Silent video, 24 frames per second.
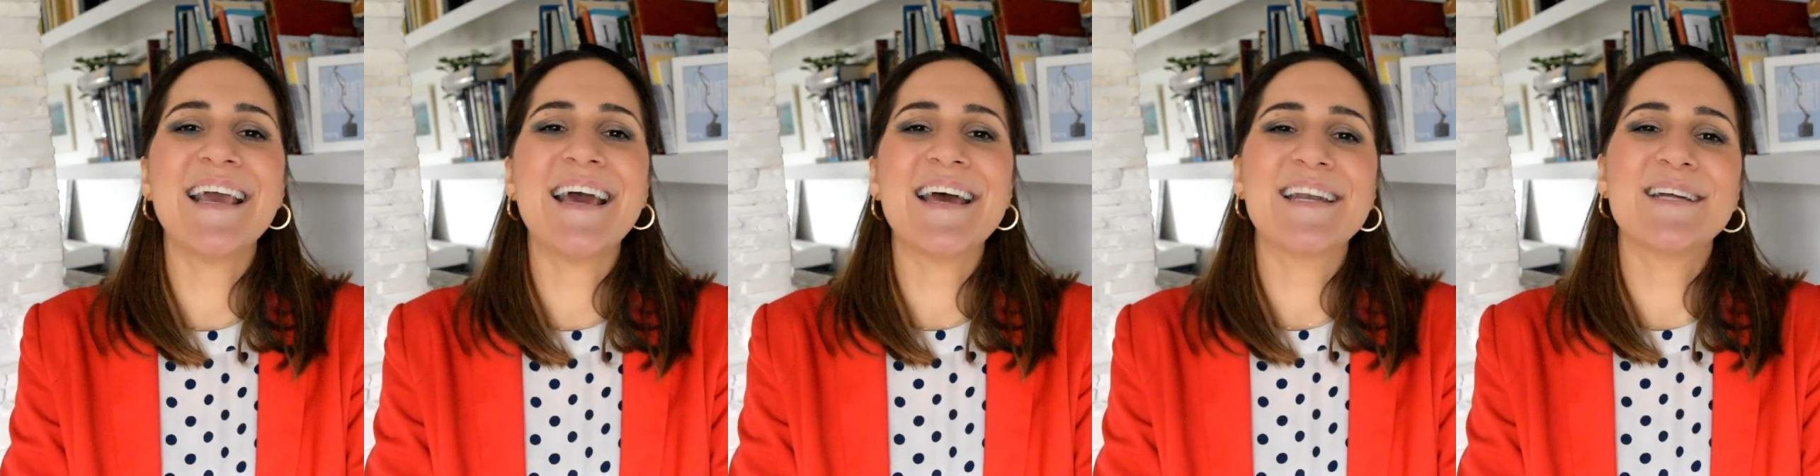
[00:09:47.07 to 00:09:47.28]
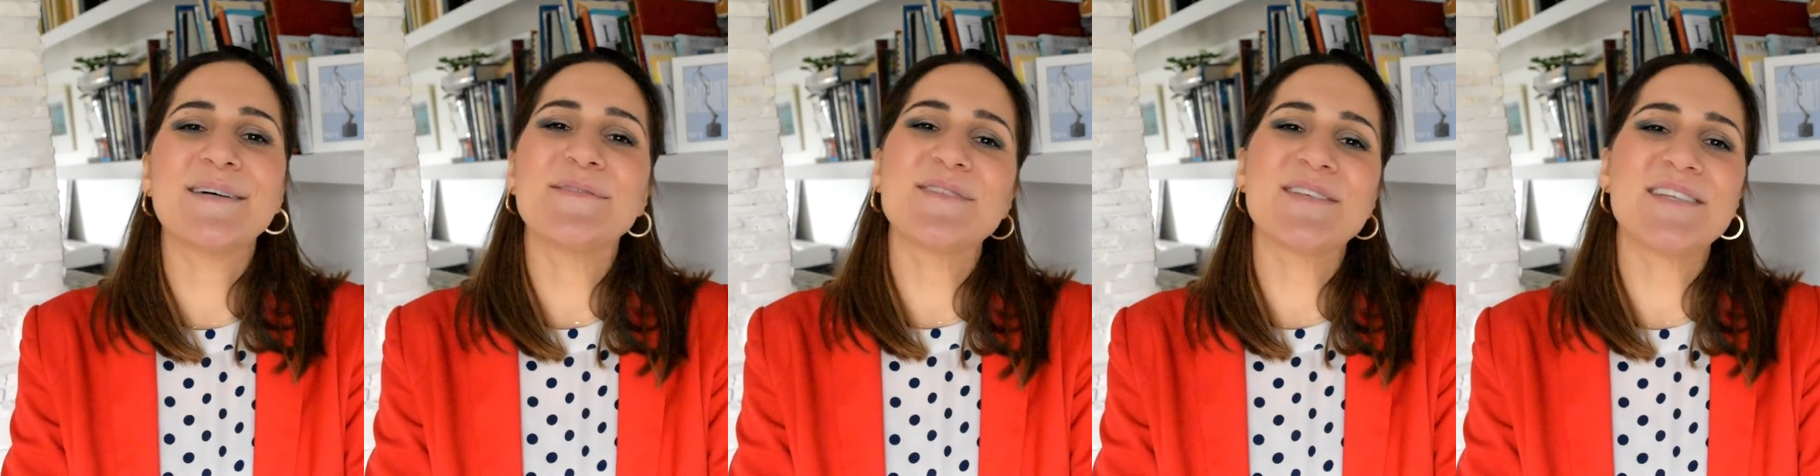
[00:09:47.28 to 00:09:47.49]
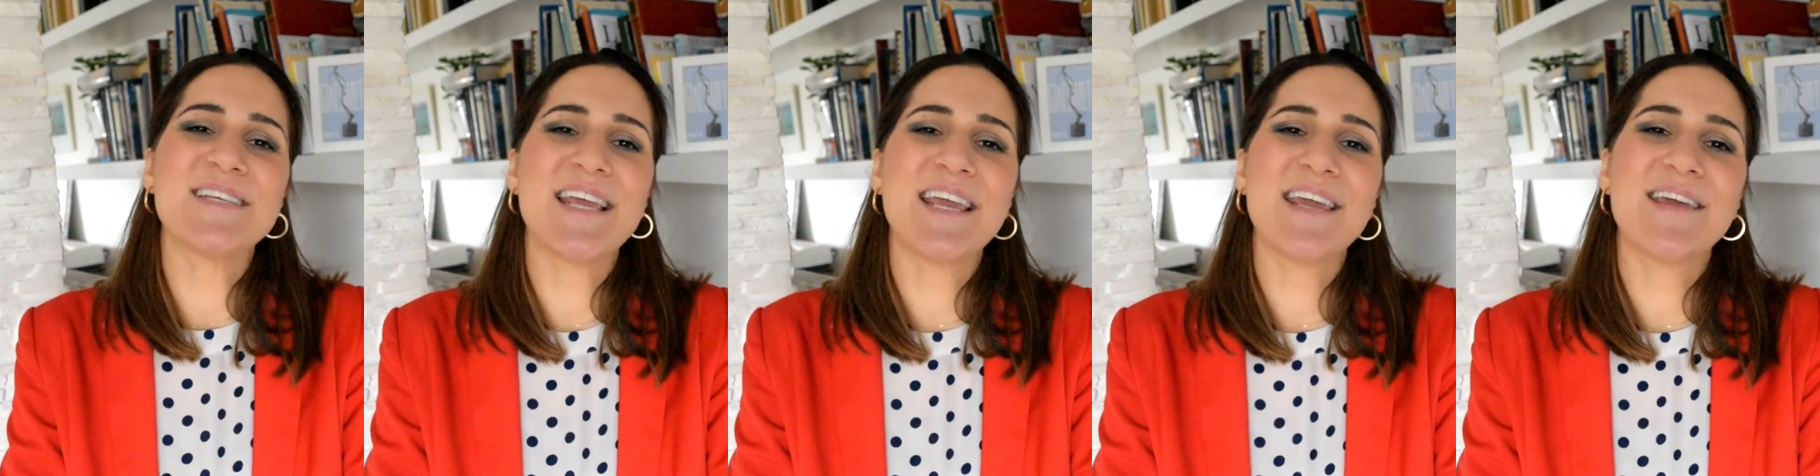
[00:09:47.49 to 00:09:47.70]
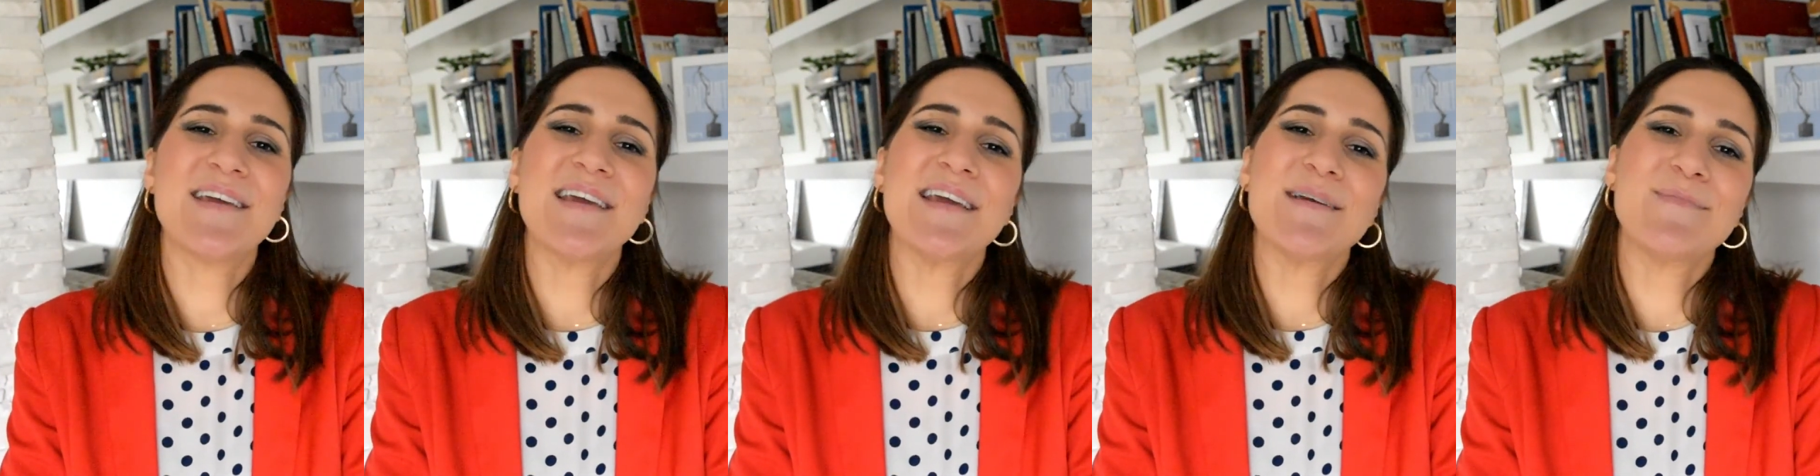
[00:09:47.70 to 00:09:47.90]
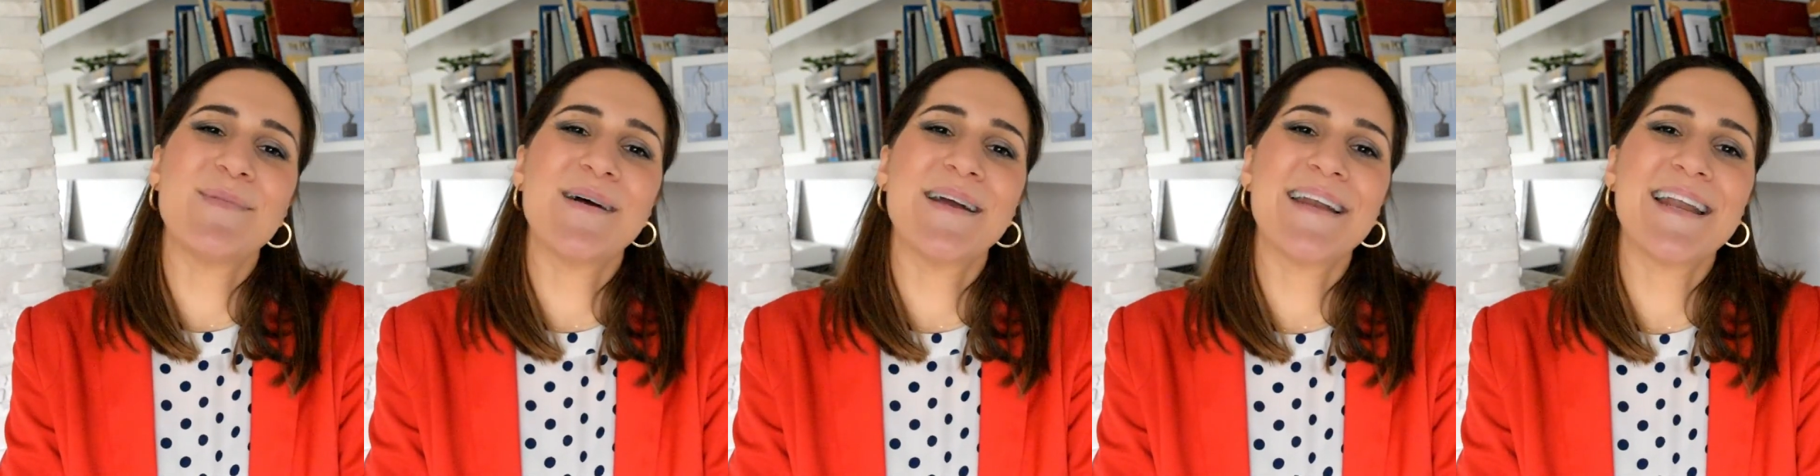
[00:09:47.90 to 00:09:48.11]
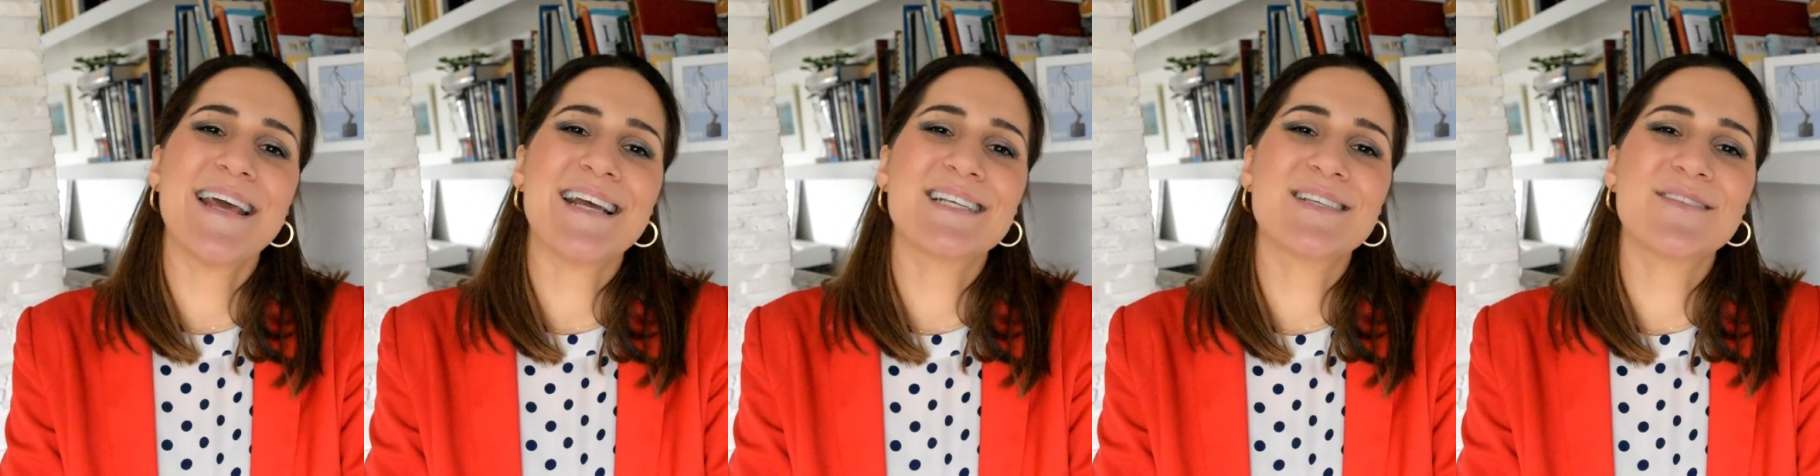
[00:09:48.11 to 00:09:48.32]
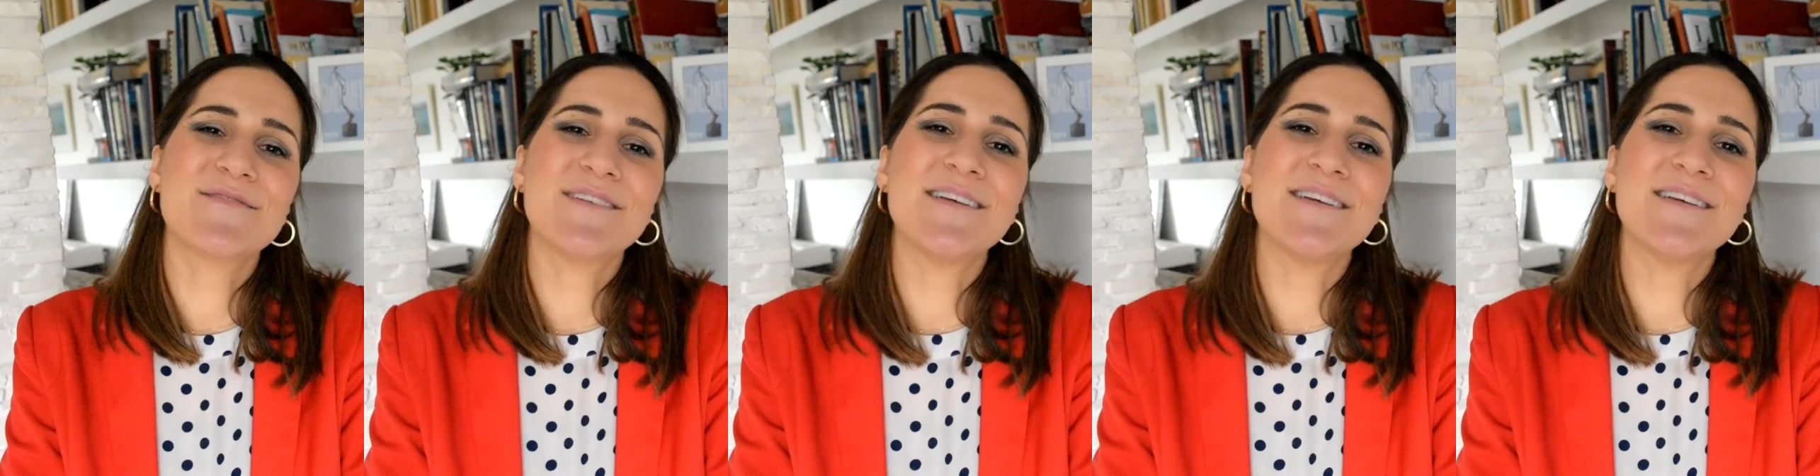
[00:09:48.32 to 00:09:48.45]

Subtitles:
and I will see you in my next